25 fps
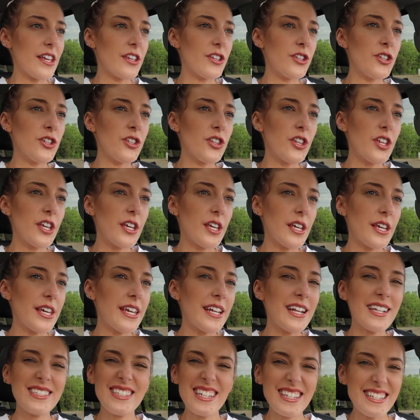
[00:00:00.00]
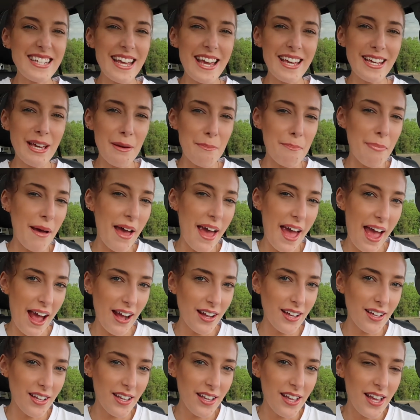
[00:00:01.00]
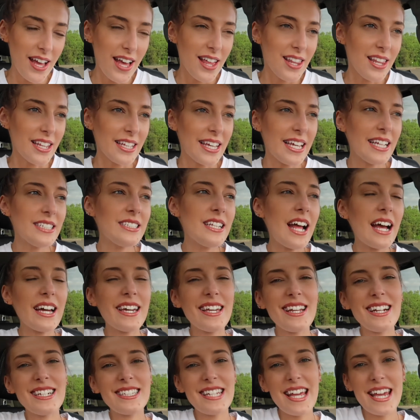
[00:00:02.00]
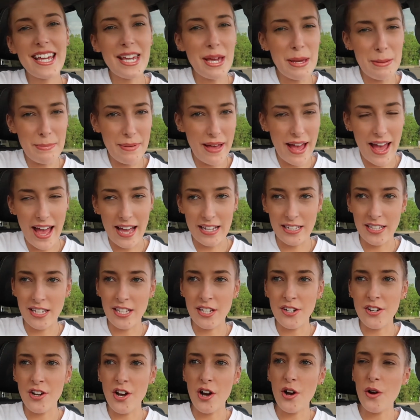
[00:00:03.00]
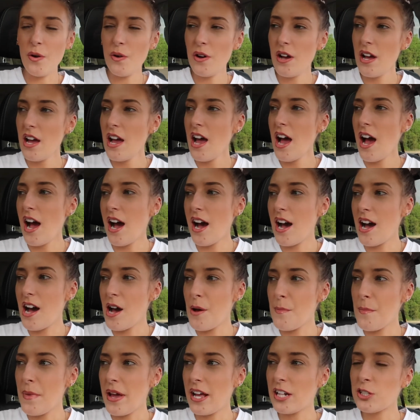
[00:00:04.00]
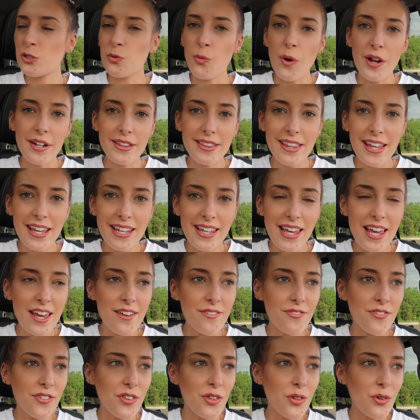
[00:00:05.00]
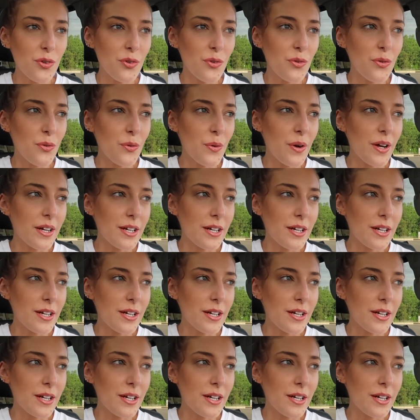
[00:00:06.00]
you, he doesn't take it back like he's not gonna take it back you know um, it's one thing if you